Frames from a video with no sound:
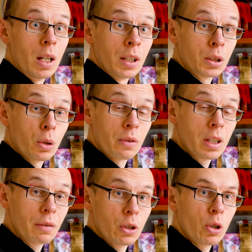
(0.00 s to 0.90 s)
So
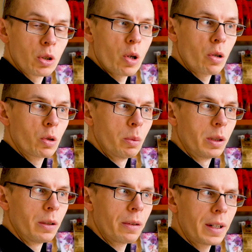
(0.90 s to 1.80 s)
this video is going to be
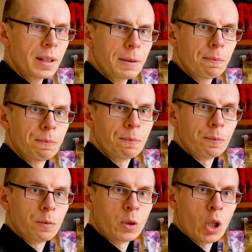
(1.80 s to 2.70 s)
different,
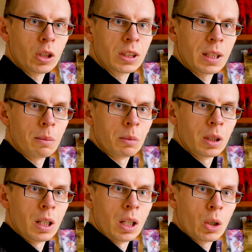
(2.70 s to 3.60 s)
not some
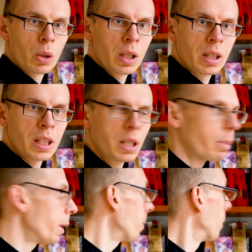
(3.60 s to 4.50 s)
cooking
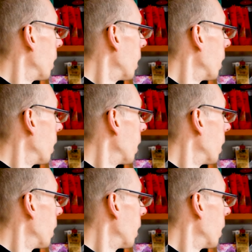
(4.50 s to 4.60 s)
recipe,